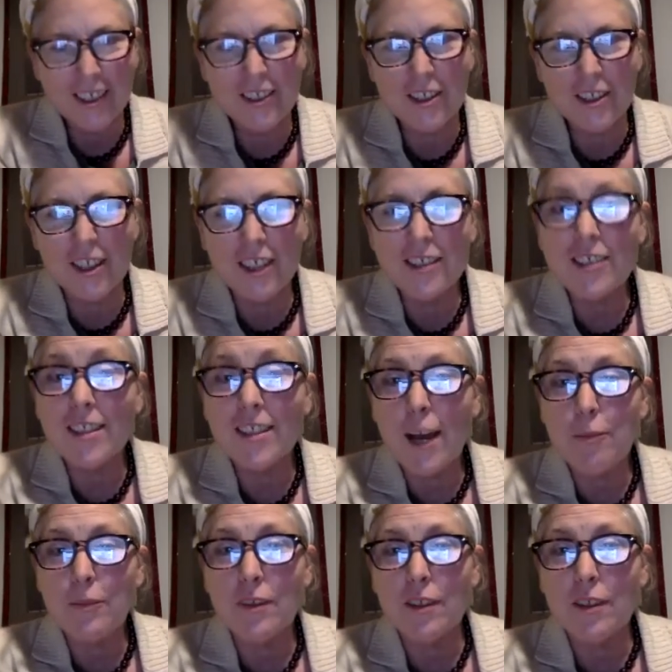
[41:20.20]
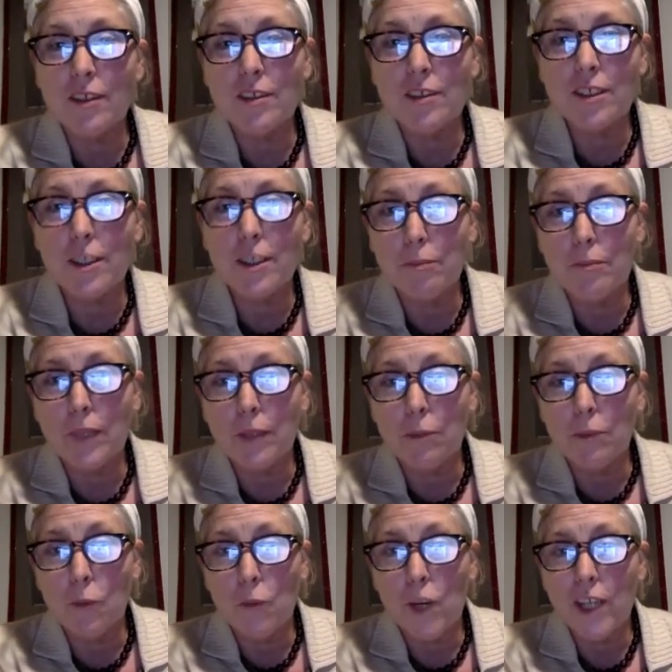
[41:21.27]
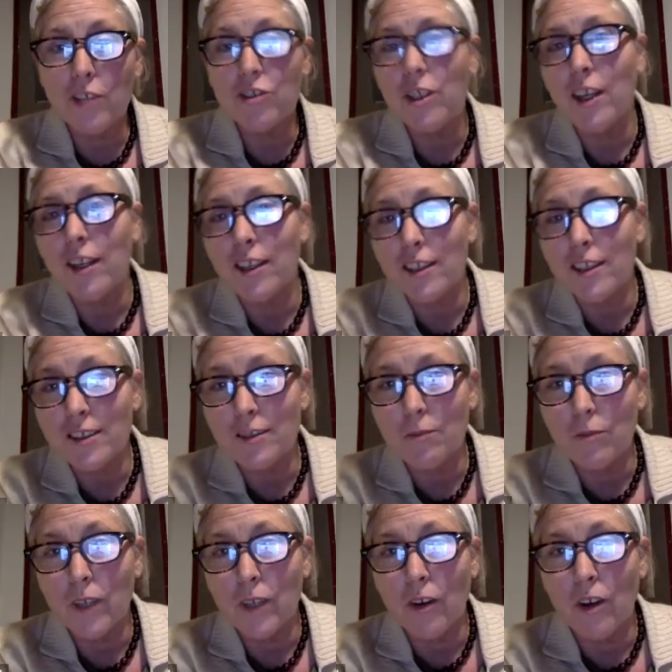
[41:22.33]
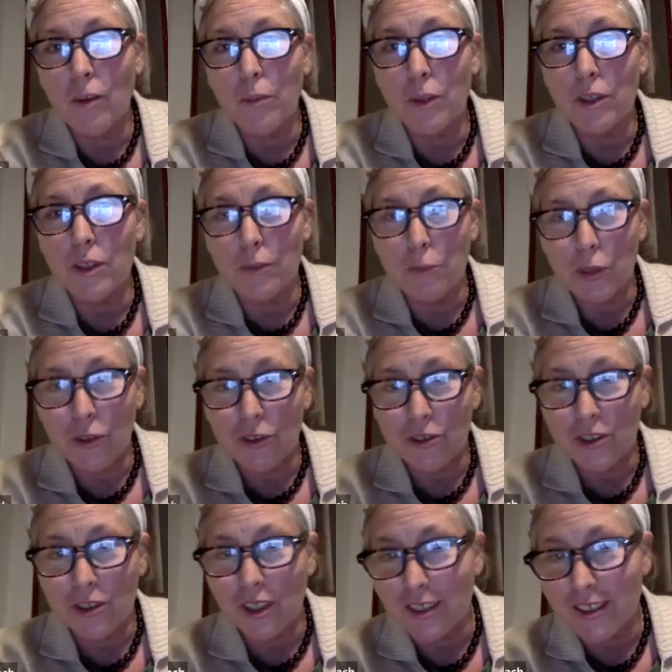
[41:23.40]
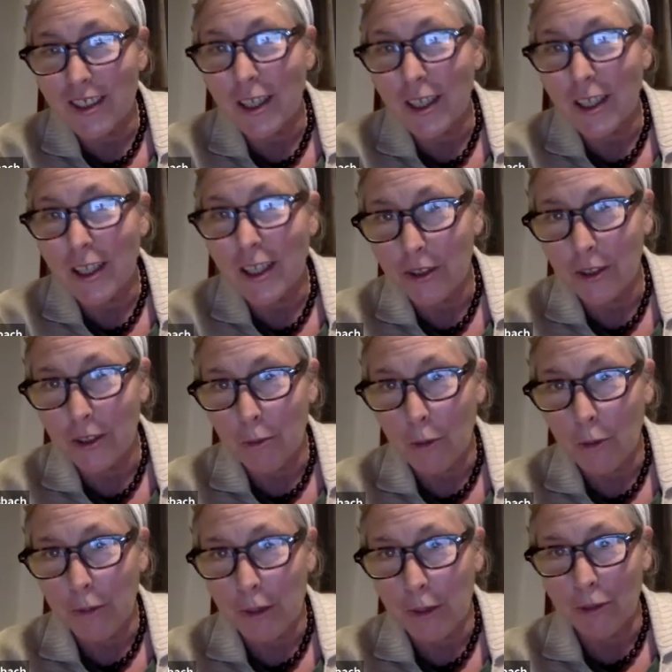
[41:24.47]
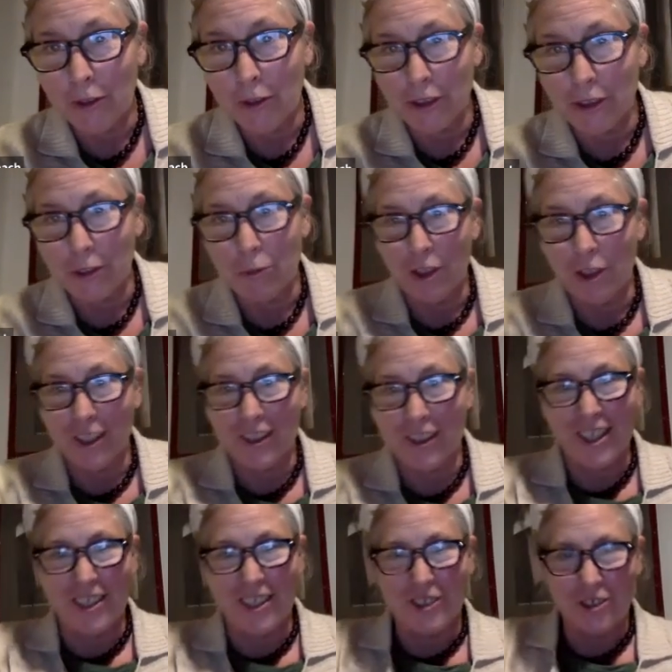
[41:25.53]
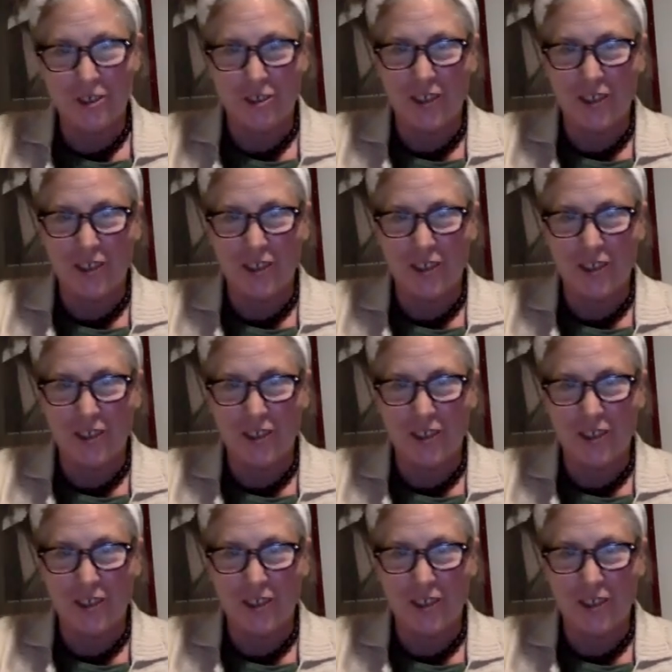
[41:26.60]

Till they slap the tip minimum wage on us and we all put computers on the table and no more people are going to work in the industry.